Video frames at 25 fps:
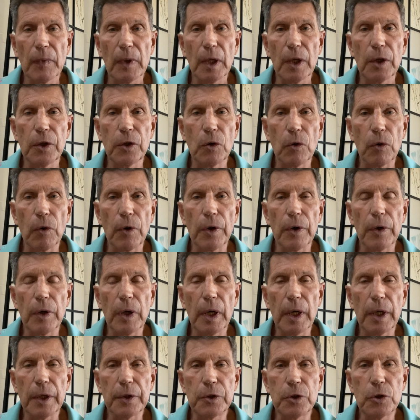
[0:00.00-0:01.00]

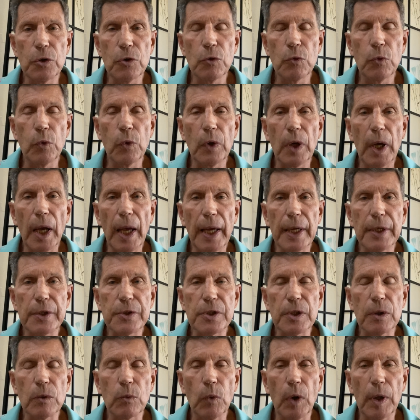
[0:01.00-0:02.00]
your two eggs
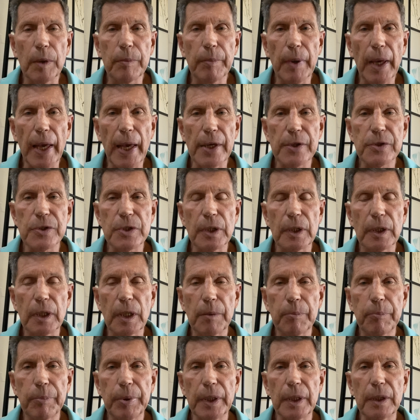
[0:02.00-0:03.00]
in one basket
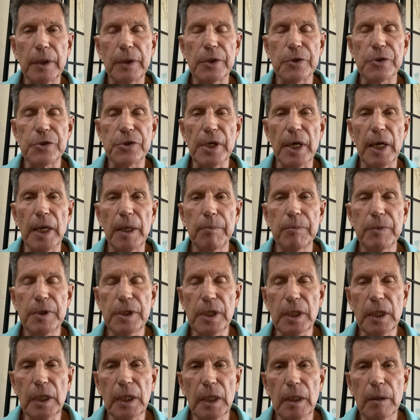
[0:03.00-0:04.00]
and pick the same
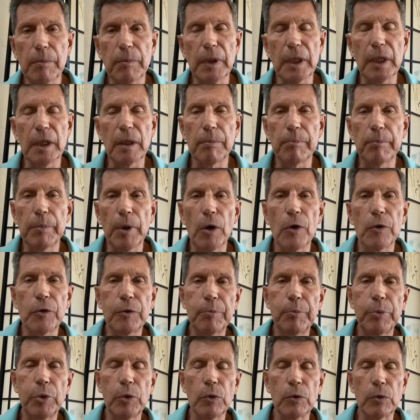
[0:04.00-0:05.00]
team in
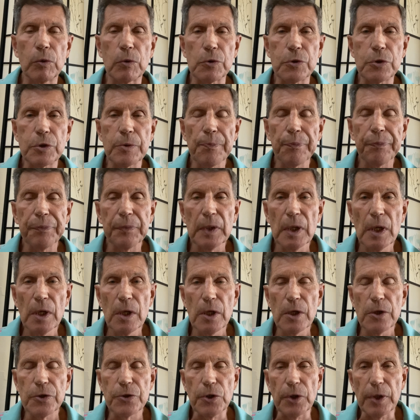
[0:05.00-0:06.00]
both pools.
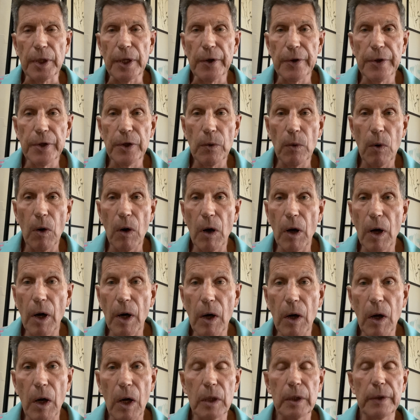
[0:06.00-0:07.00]
So there you
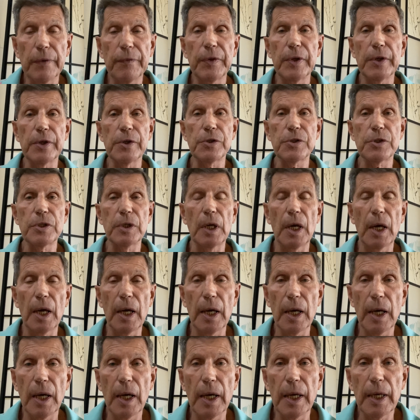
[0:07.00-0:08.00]
are. All of this
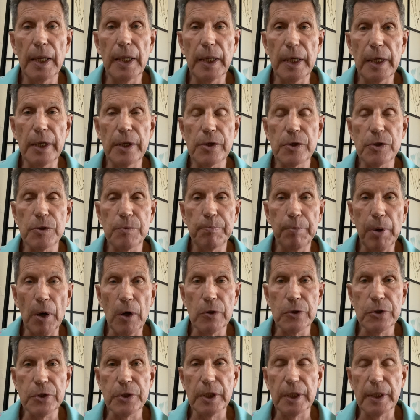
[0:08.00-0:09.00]
is
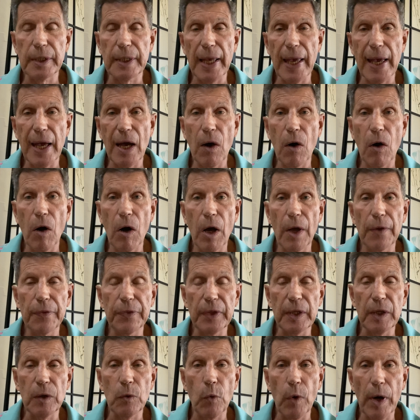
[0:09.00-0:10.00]
posted now on
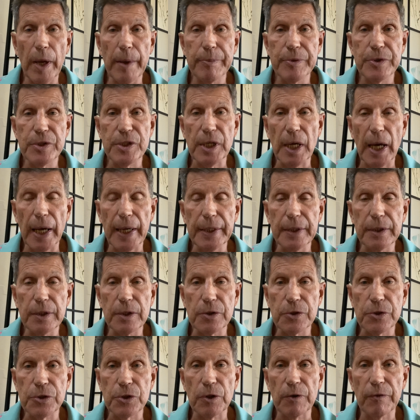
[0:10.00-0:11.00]
the website,
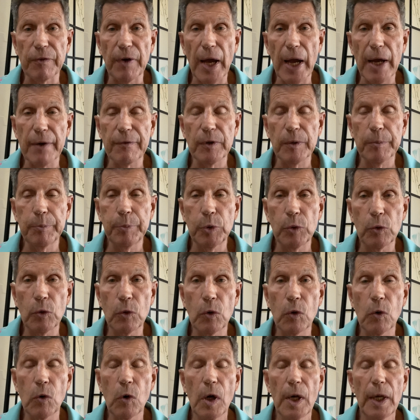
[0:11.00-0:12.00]

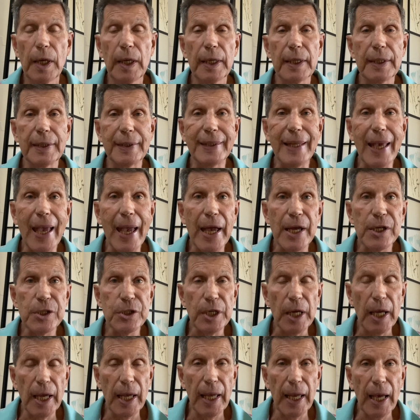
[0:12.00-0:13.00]

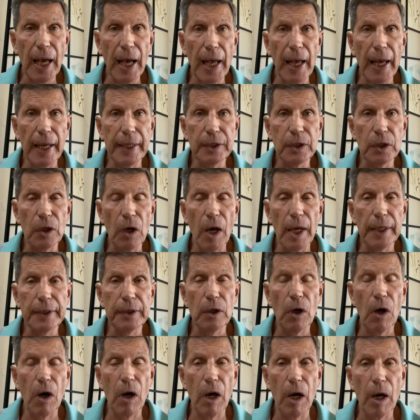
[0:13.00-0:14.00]

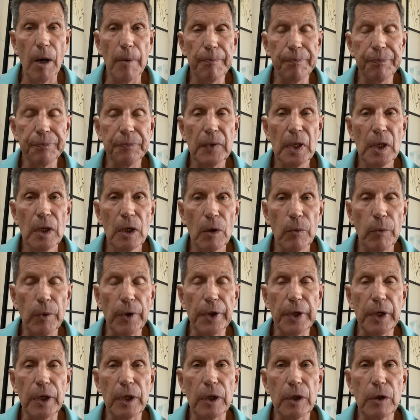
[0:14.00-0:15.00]
SurvivorPool-AI.com,
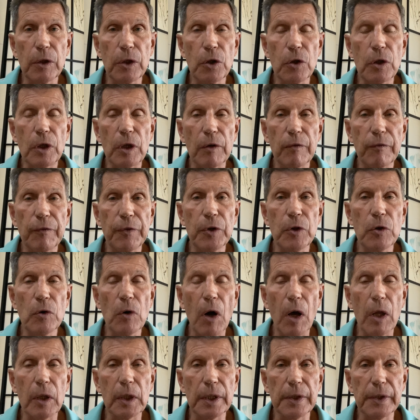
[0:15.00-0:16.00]
where you can view
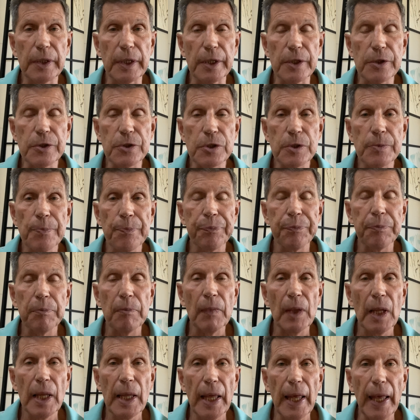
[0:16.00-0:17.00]
all of this.
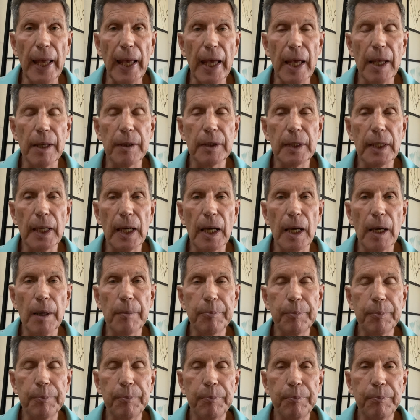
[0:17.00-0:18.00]
And
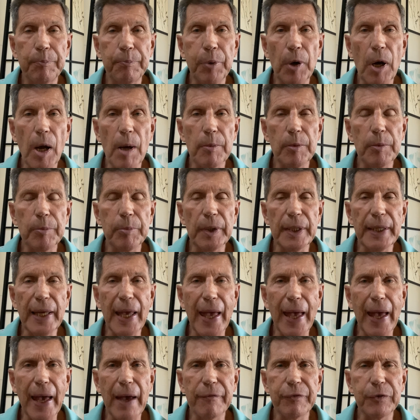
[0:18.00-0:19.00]
probably
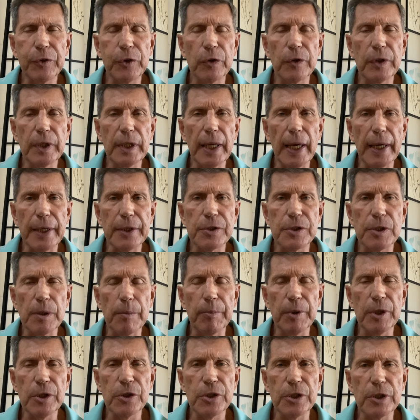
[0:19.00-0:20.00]
after the
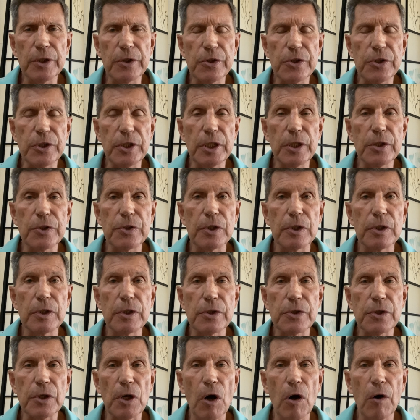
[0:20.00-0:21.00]
exhibition season
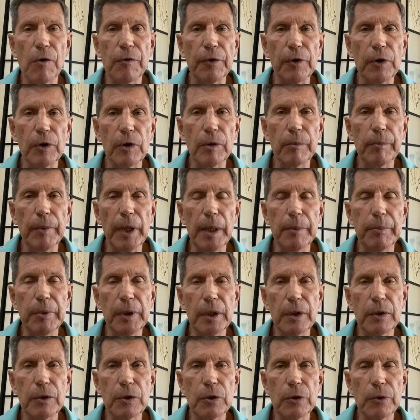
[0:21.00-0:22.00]
is over, or maybe
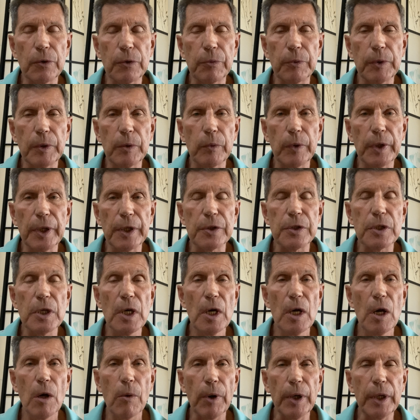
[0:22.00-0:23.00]
in 2 or 3 weeks,
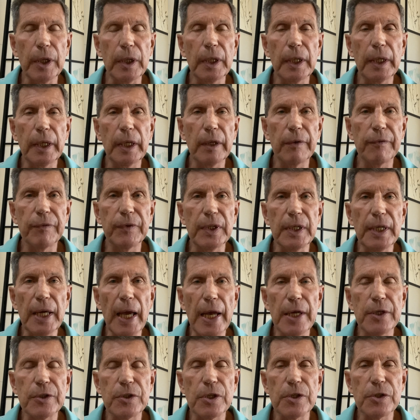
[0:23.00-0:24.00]
we're going to give the
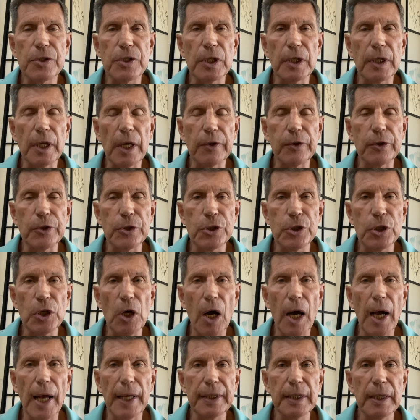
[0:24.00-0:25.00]
agents another
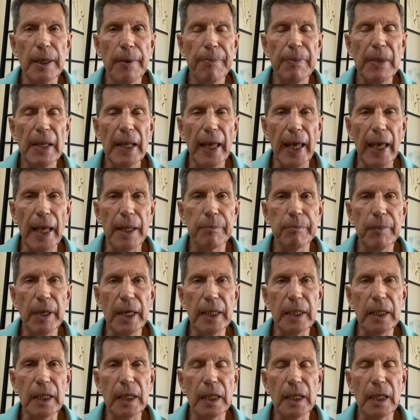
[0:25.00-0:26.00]
shot at
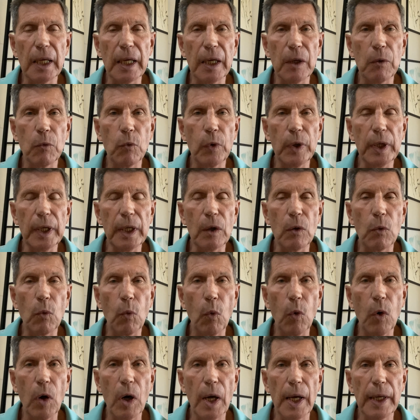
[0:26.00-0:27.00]
making a week
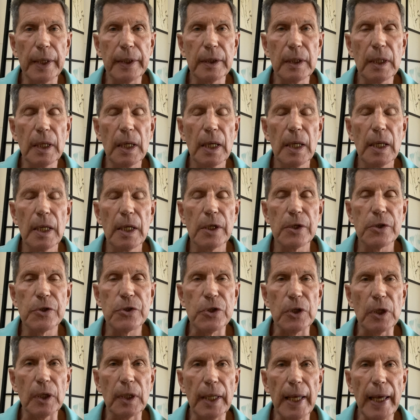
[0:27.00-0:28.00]
1
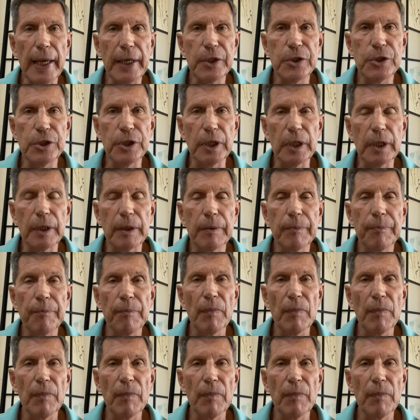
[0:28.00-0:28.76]
selection